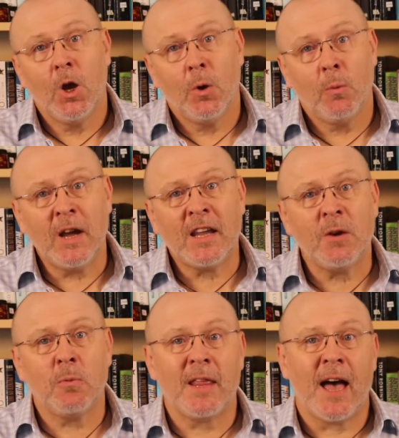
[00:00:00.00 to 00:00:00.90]

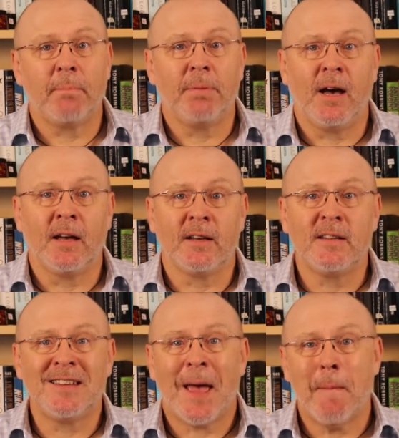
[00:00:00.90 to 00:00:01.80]
Working with our
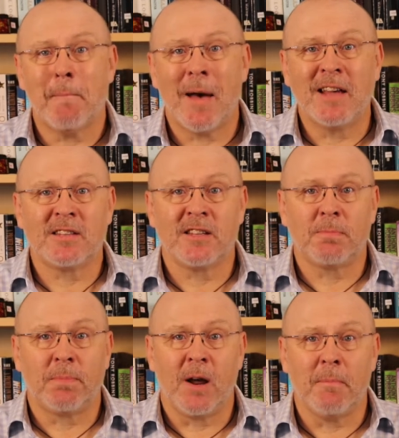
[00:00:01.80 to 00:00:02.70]
partners,
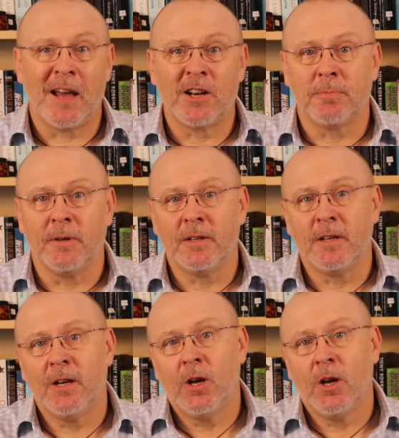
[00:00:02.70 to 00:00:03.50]
Masters Pro Management,